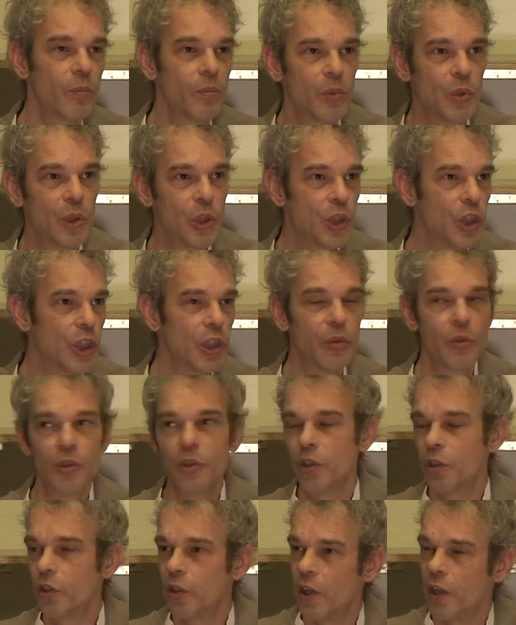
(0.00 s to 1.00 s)
poor children
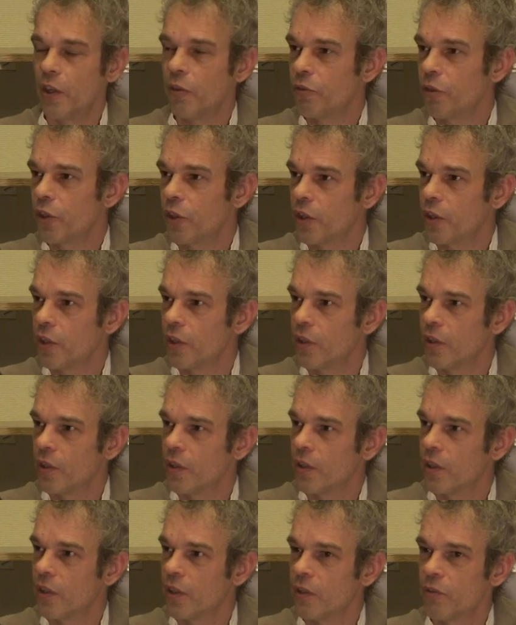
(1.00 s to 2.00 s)
in Africa,
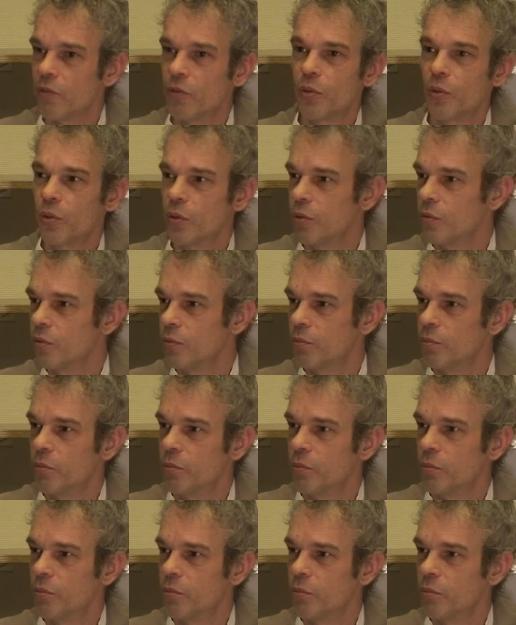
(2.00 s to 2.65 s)
I have to